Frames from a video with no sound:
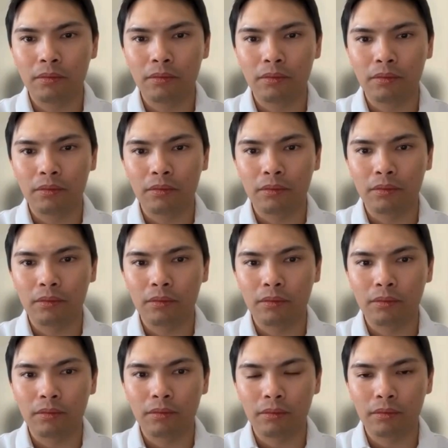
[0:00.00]

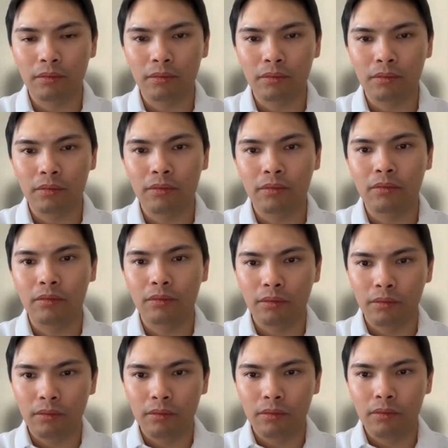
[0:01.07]

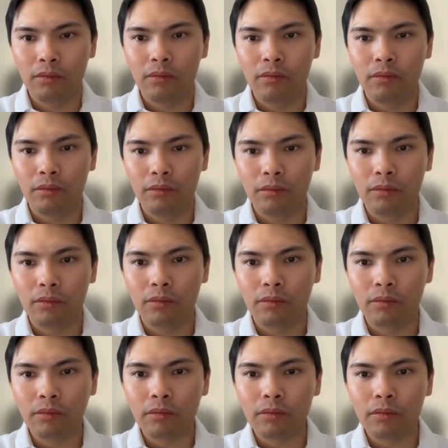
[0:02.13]

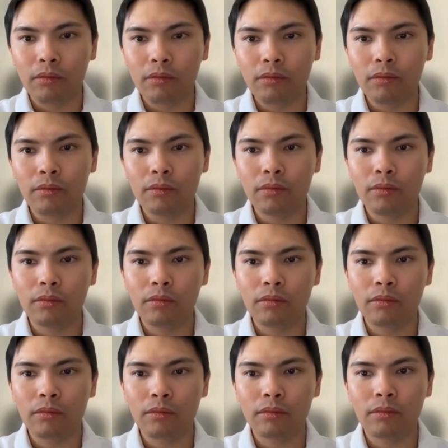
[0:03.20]

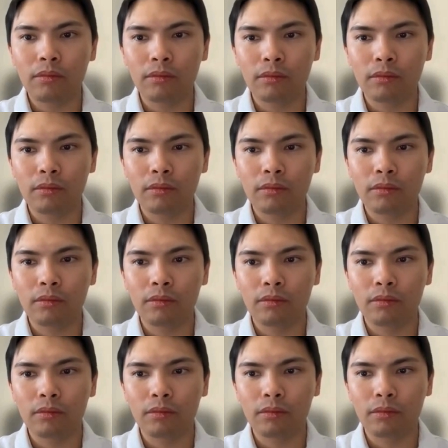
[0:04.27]

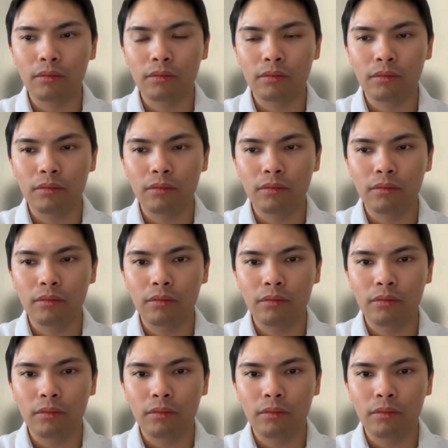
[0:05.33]
(silent)